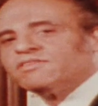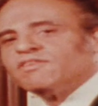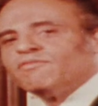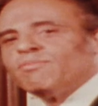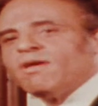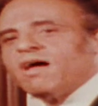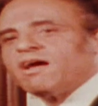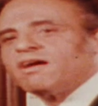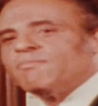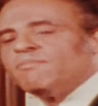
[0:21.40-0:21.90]
of
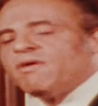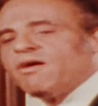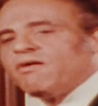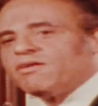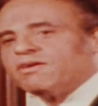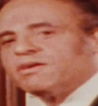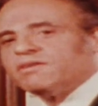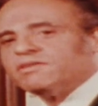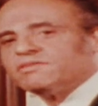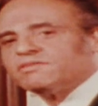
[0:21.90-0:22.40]
black
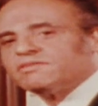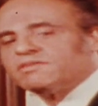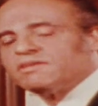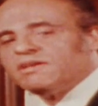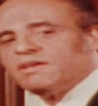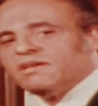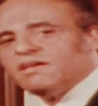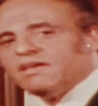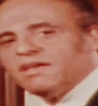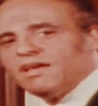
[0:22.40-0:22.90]
Americans
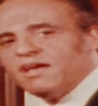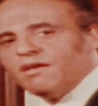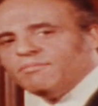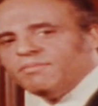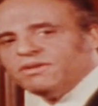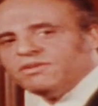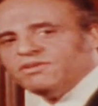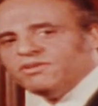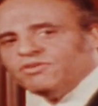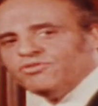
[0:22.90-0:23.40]
have
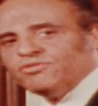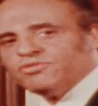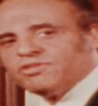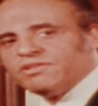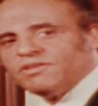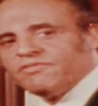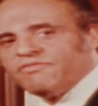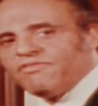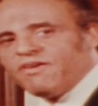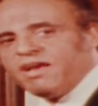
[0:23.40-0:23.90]
been used in
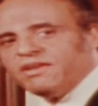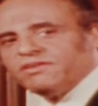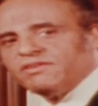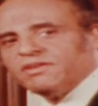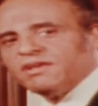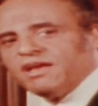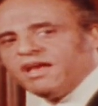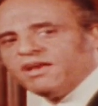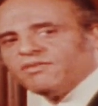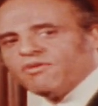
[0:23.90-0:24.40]
the fight to
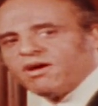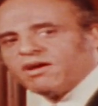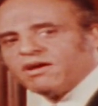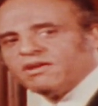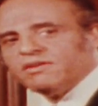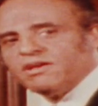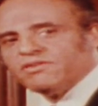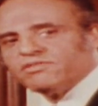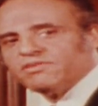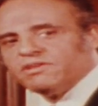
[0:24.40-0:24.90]
gain
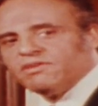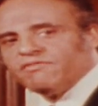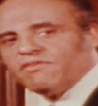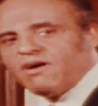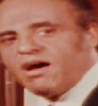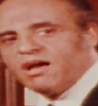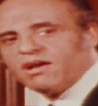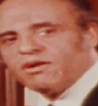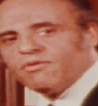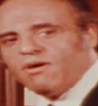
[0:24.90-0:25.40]
recognition of
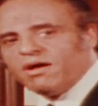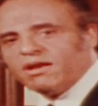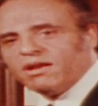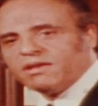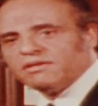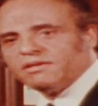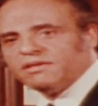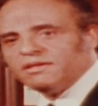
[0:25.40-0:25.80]
our equality.